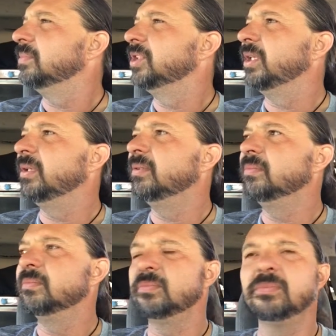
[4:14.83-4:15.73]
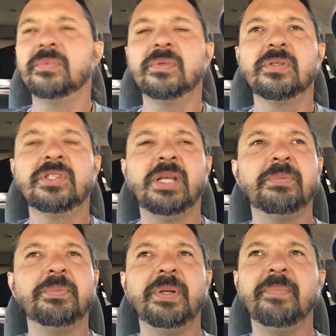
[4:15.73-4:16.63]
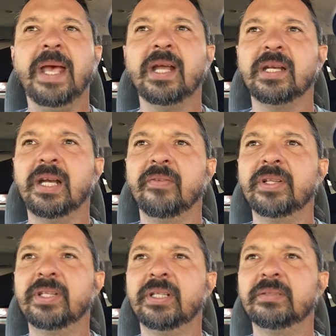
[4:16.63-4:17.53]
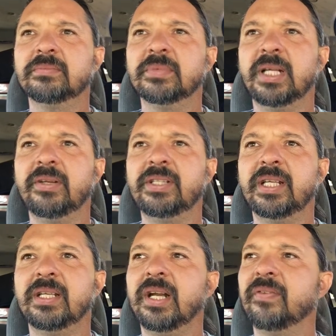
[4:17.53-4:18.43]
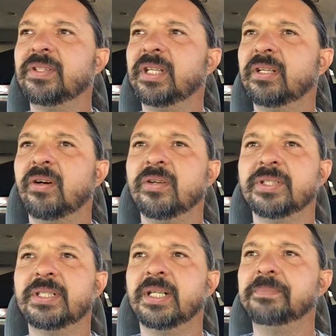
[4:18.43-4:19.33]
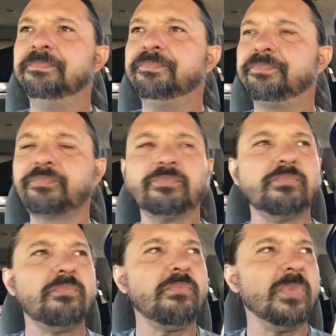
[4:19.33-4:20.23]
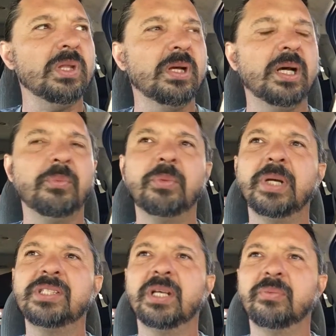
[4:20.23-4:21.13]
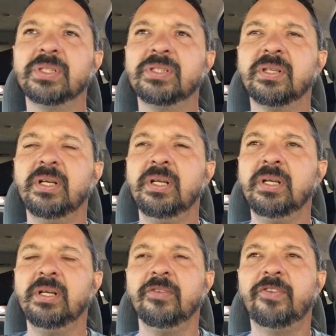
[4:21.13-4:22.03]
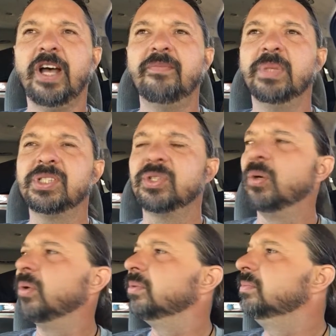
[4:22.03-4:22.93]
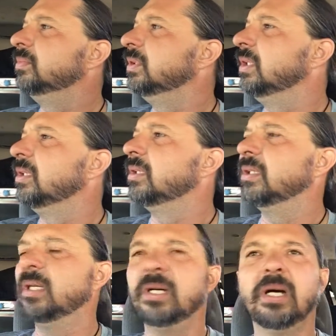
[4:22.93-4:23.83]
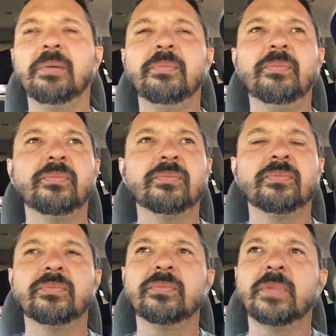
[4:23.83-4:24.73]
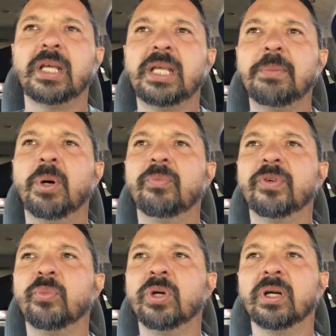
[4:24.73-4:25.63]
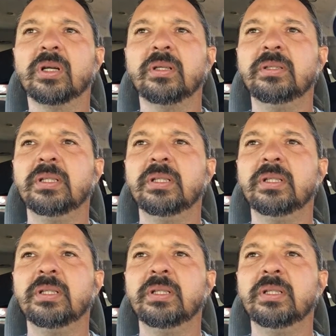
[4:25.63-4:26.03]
She seemed to be mad at everything, anything and everything, all the time. When my son was 5 months old, I came home from work,